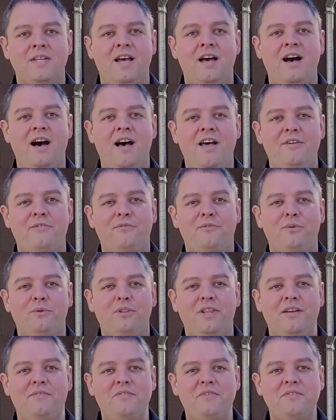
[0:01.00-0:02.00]
Hi
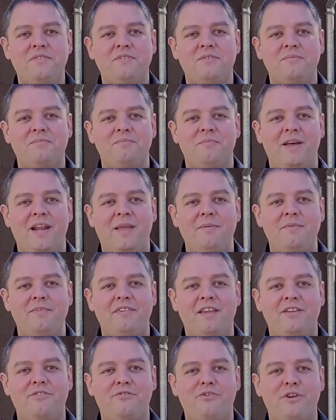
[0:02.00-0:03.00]
food lovers, my name
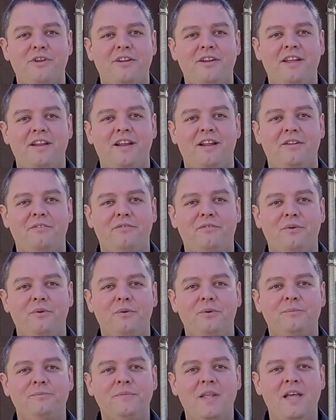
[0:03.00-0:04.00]
is Adrian and I love
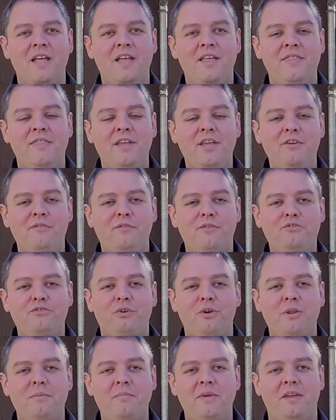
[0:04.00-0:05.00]
food. Thank you for
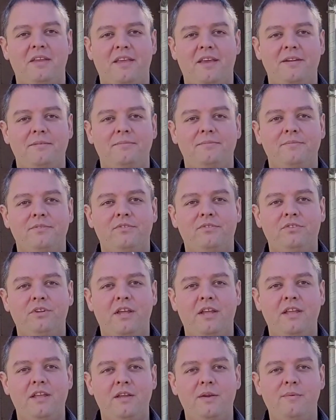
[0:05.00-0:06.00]
joining me again.
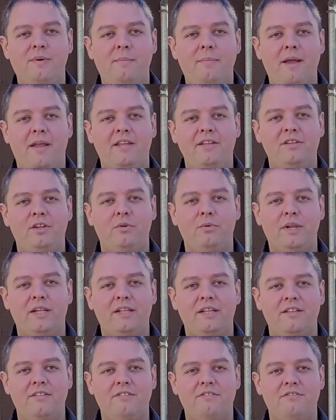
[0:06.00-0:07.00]
Today we're back in the
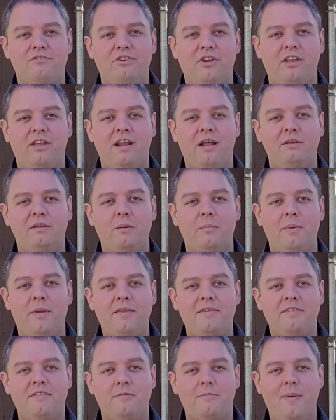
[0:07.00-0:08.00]
Redlands checking out the
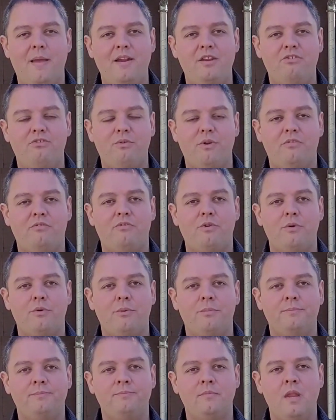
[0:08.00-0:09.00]
best Spanish restaurant.
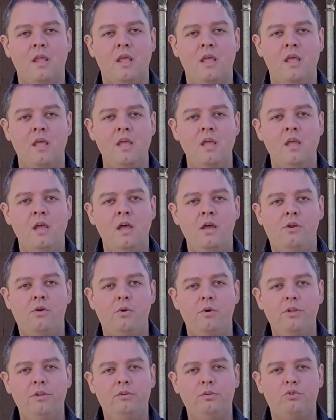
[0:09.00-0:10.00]

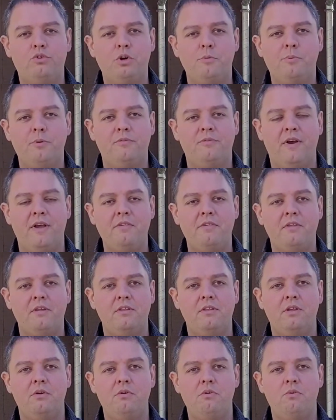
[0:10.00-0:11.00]
According to
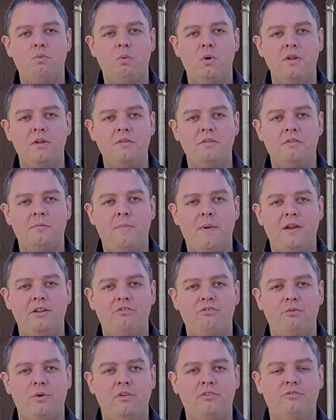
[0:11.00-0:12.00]
TripAdvisor, there is one
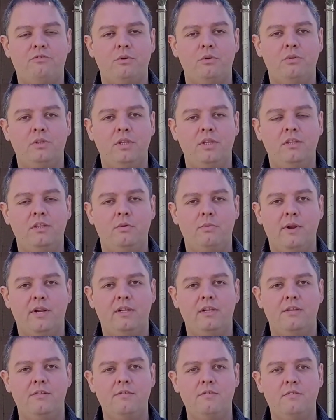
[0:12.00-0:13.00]
Spanish restaurant in the
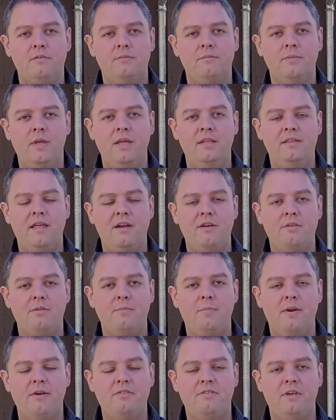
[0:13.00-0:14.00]
Redlands and that is
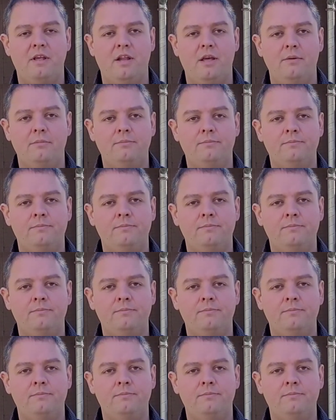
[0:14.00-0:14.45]
Barcella.